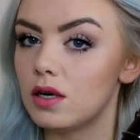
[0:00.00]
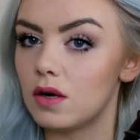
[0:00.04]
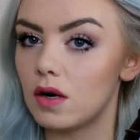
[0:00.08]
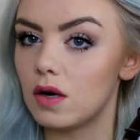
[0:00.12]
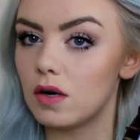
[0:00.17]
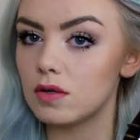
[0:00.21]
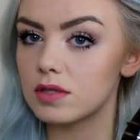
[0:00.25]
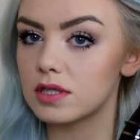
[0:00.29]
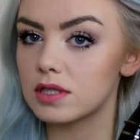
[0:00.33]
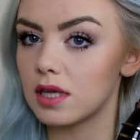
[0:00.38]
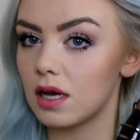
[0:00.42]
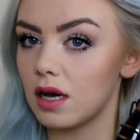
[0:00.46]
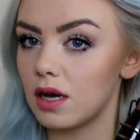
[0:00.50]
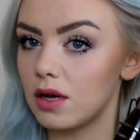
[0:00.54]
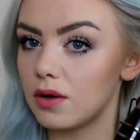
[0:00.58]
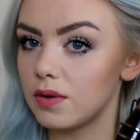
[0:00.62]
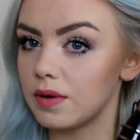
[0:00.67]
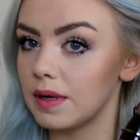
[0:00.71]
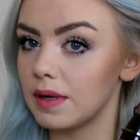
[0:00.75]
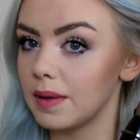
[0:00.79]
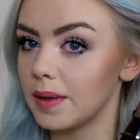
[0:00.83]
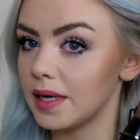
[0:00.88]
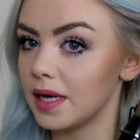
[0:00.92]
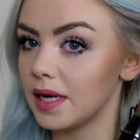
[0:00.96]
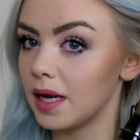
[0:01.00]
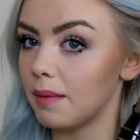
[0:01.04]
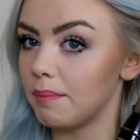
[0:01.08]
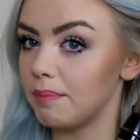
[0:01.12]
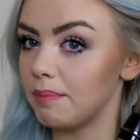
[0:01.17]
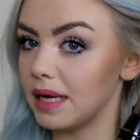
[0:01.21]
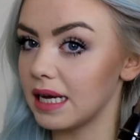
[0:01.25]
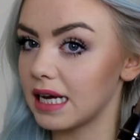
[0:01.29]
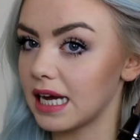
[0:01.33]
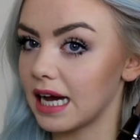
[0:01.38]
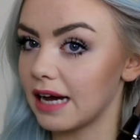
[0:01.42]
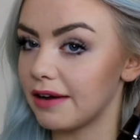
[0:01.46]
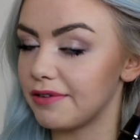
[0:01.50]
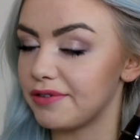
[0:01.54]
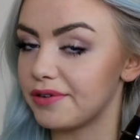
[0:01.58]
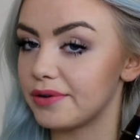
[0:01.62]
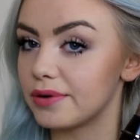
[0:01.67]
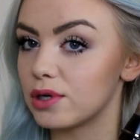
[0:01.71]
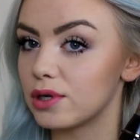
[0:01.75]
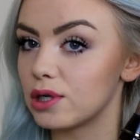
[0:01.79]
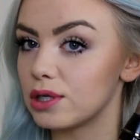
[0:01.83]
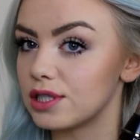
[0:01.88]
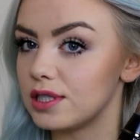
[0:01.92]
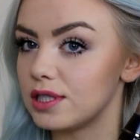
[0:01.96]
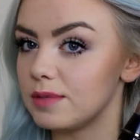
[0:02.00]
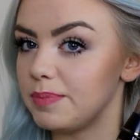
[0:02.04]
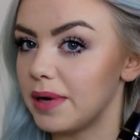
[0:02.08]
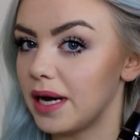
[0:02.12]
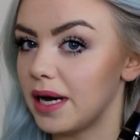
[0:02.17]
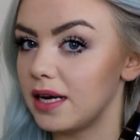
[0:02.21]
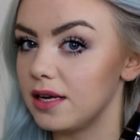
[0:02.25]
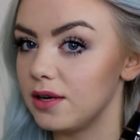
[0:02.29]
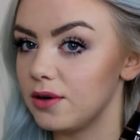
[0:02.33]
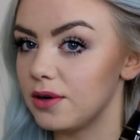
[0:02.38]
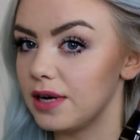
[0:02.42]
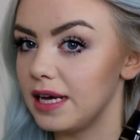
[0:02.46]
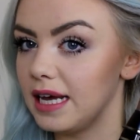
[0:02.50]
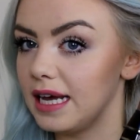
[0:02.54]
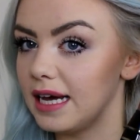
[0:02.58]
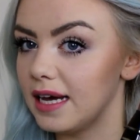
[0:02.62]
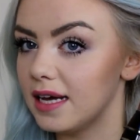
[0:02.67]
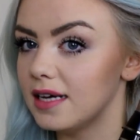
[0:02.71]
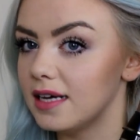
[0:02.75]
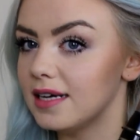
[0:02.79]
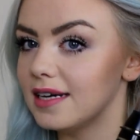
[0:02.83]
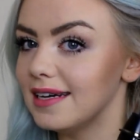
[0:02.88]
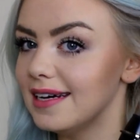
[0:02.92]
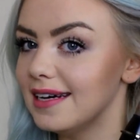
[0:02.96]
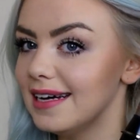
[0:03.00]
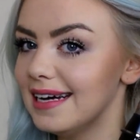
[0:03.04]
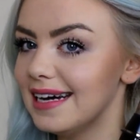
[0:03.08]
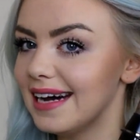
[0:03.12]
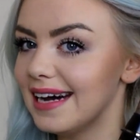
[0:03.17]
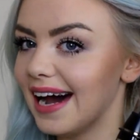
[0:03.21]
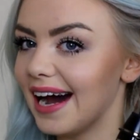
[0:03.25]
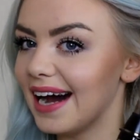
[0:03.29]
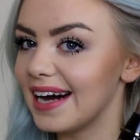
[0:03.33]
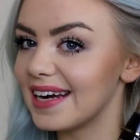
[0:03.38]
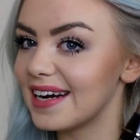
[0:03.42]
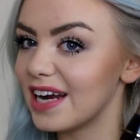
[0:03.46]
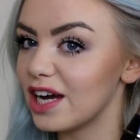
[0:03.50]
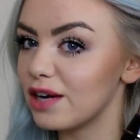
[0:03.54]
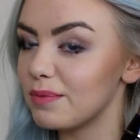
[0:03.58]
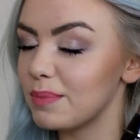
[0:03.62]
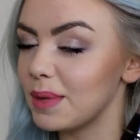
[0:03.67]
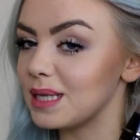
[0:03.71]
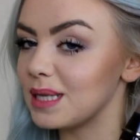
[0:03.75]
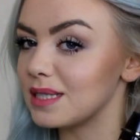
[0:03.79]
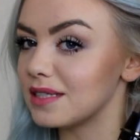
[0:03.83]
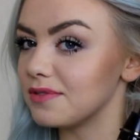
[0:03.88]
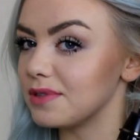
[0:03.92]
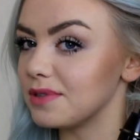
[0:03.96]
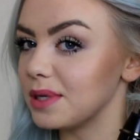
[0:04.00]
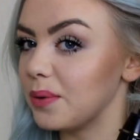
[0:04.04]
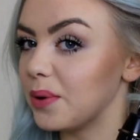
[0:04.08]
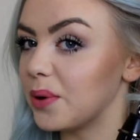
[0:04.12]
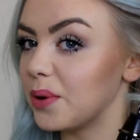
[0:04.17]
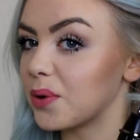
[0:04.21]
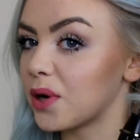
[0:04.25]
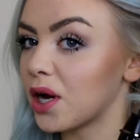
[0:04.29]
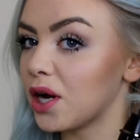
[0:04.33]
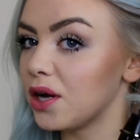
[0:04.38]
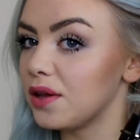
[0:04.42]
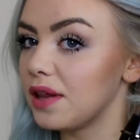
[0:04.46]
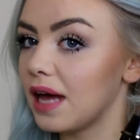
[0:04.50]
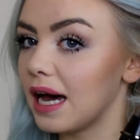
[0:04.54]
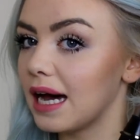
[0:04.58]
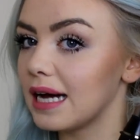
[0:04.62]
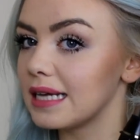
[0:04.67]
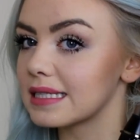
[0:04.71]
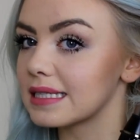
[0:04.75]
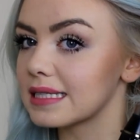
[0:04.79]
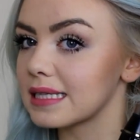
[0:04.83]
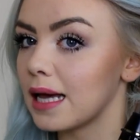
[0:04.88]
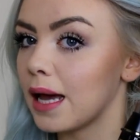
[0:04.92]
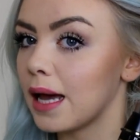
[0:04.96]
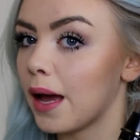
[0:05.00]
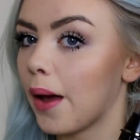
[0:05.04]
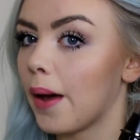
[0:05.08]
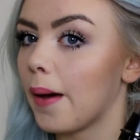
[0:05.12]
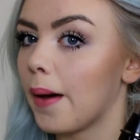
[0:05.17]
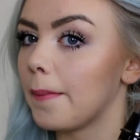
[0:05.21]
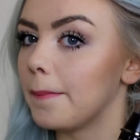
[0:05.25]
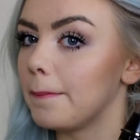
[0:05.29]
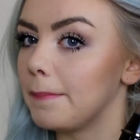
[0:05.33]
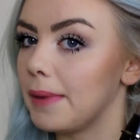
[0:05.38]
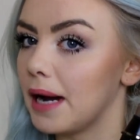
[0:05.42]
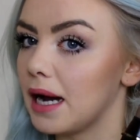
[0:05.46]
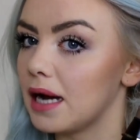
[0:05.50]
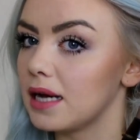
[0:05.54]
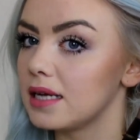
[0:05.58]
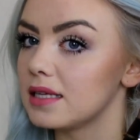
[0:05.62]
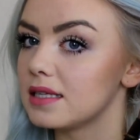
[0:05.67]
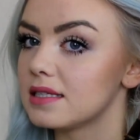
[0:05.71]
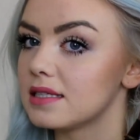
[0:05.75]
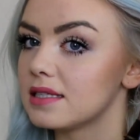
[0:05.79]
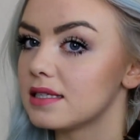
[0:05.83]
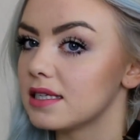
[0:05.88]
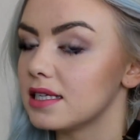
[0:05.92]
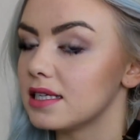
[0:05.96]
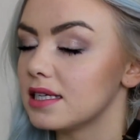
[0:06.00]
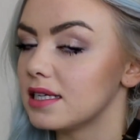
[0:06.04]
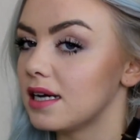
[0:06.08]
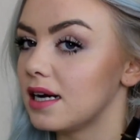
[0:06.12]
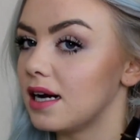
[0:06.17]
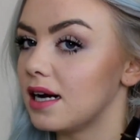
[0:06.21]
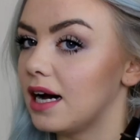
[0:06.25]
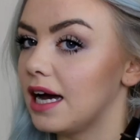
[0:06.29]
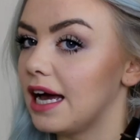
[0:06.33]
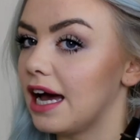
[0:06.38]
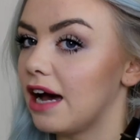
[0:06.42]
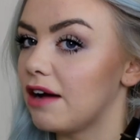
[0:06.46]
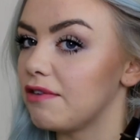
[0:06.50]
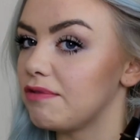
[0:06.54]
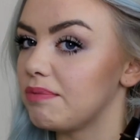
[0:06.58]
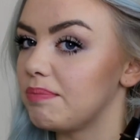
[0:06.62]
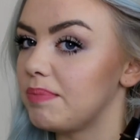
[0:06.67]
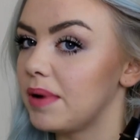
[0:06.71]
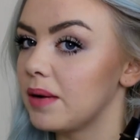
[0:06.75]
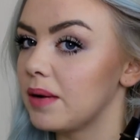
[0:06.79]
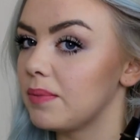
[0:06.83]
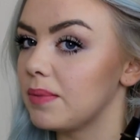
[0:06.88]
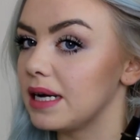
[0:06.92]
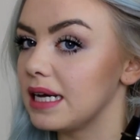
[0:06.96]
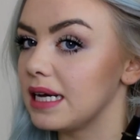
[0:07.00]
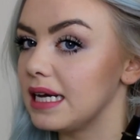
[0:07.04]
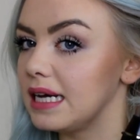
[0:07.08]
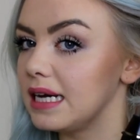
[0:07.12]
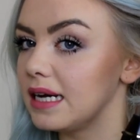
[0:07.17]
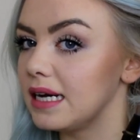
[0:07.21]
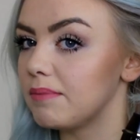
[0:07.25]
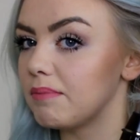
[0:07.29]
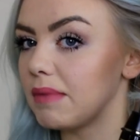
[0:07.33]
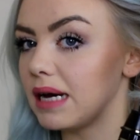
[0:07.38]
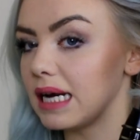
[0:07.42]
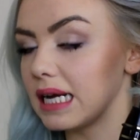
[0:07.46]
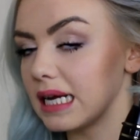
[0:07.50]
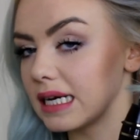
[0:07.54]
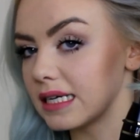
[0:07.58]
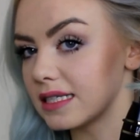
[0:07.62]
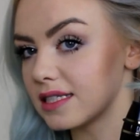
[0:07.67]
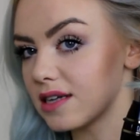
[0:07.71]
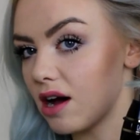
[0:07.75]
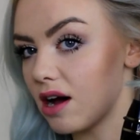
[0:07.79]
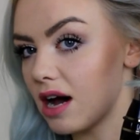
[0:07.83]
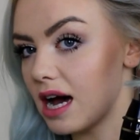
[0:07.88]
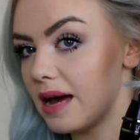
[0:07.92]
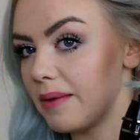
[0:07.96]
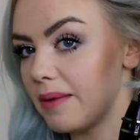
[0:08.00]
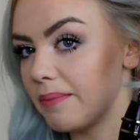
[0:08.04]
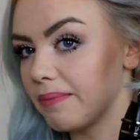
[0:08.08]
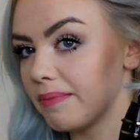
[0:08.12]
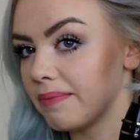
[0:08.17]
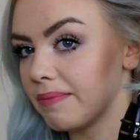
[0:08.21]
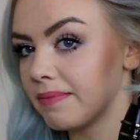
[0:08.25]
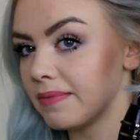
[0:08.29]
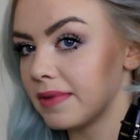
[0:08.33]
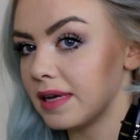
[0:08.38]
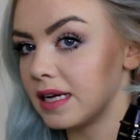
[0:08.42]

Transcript: Also, be careful not to burn your ear. I know most of you will know that, but I have burnt my ear many a time